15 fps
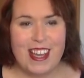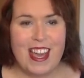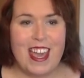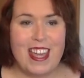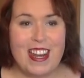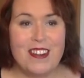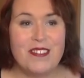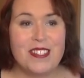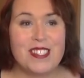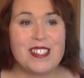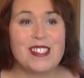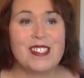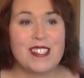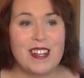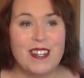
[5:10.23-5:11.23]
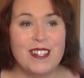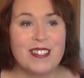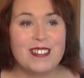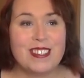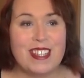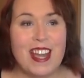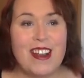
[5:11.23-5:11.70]
and it was
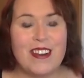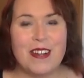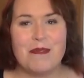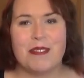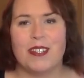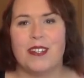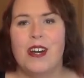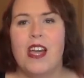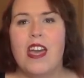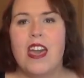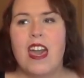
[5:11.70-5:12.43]
so terrible.